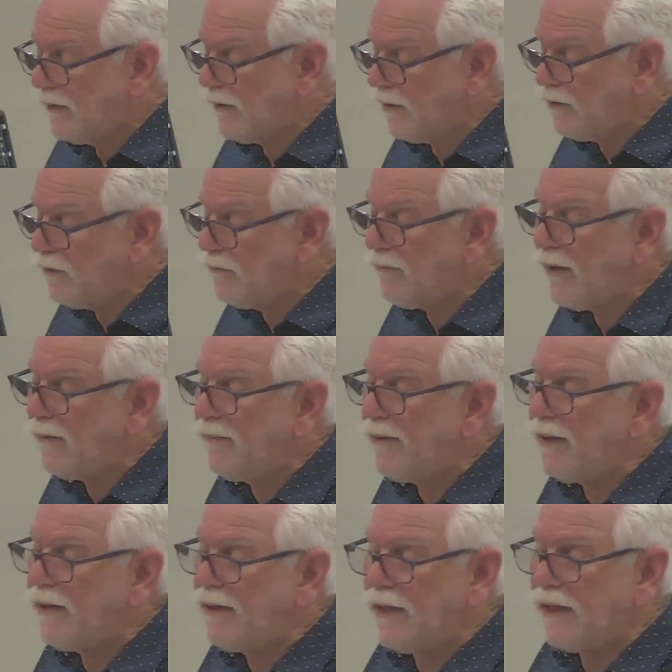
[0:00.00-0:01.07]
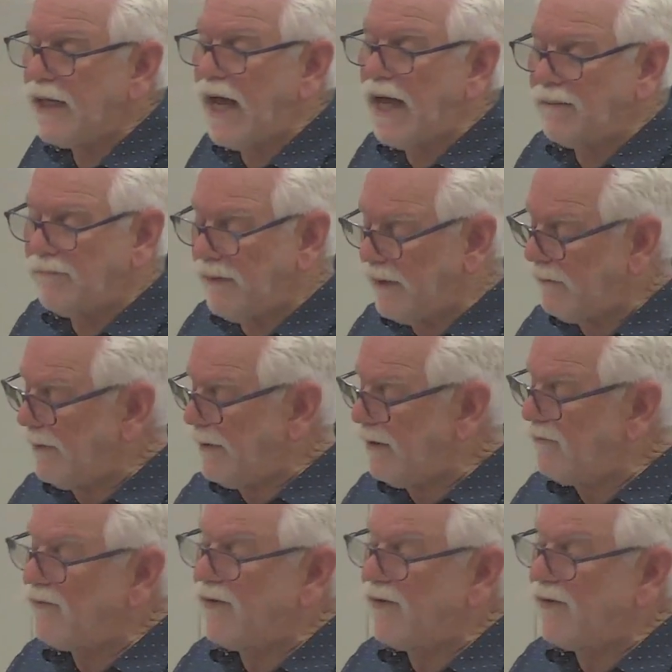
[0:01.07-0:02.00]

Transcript: that you may be and I may be a